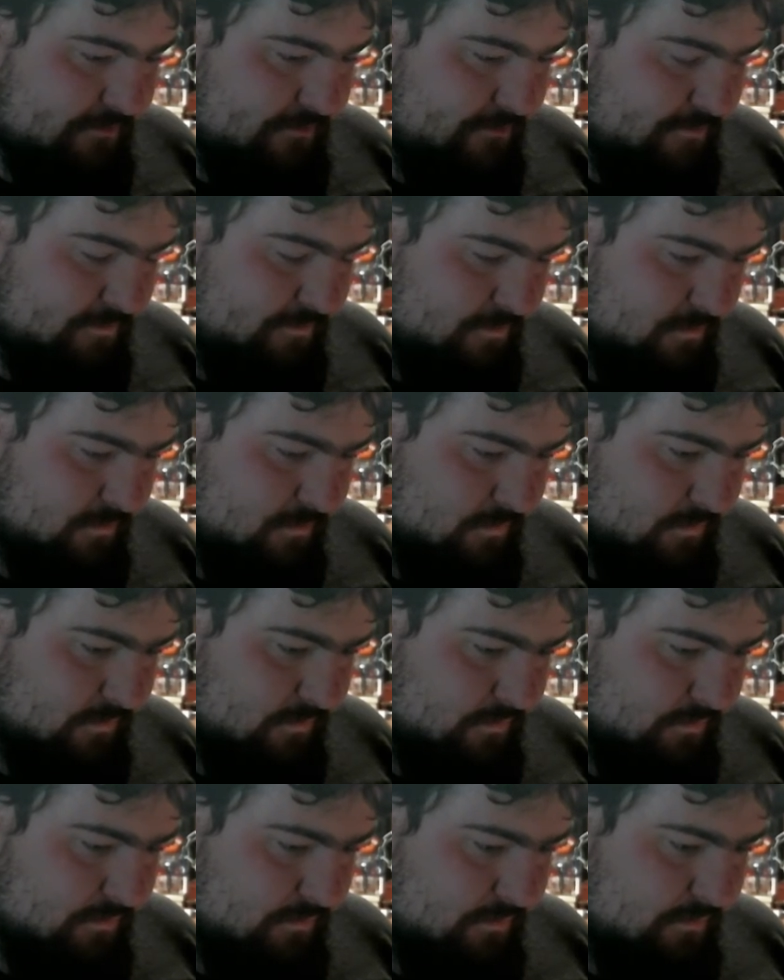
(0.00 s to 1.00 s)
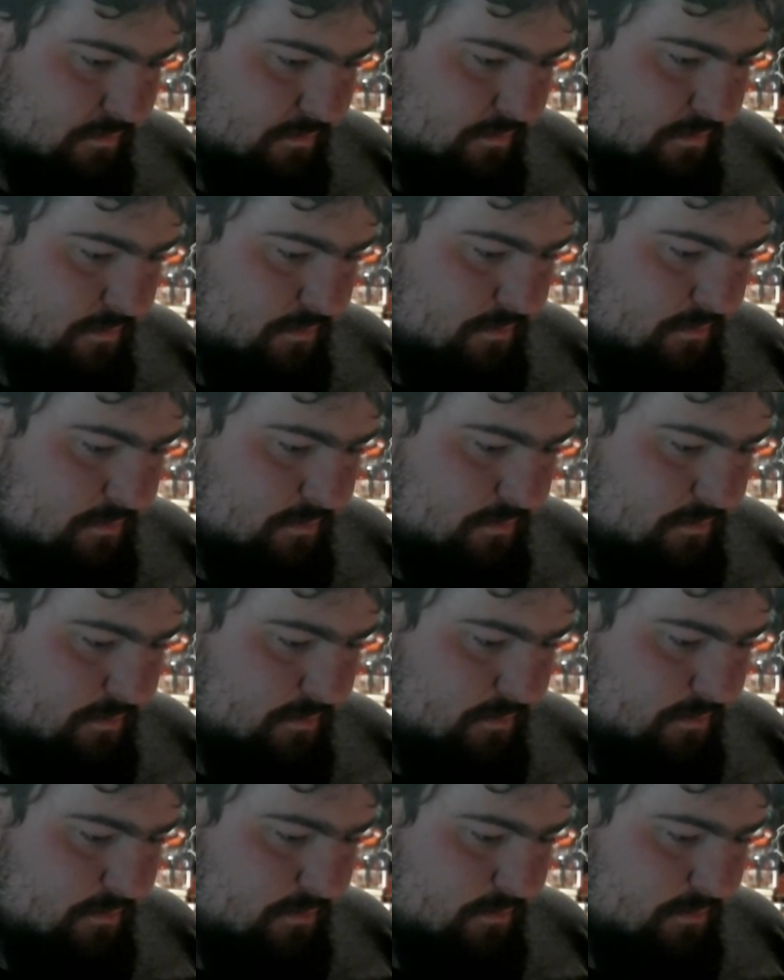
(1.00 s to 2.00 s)

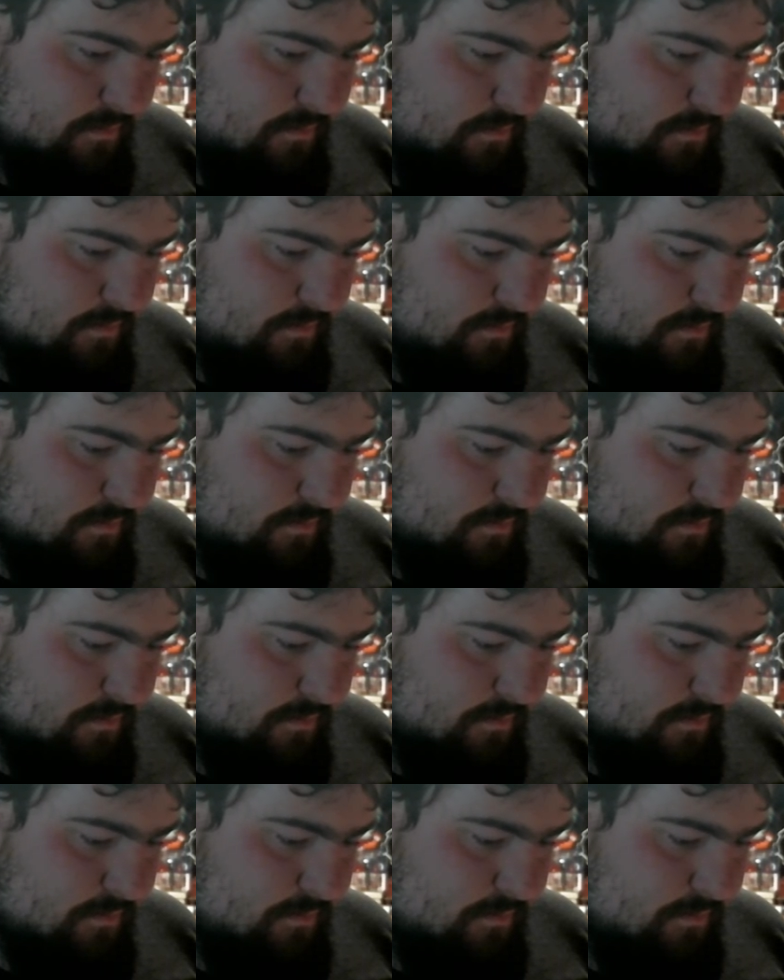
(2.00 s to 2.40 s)
(no one is talking)